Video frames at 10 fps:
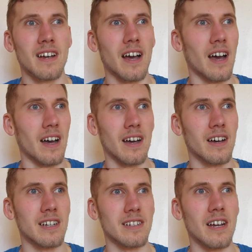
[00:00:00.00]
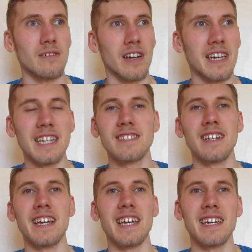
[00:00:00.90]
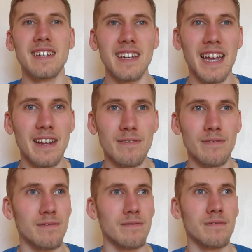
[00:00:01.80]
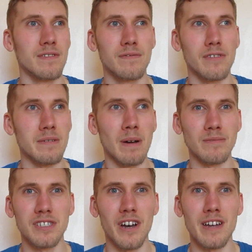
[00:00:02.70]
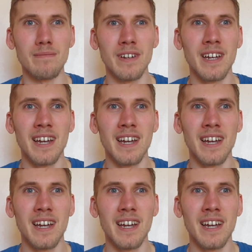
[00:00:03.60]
I don't know, like Italy in 3 months' time.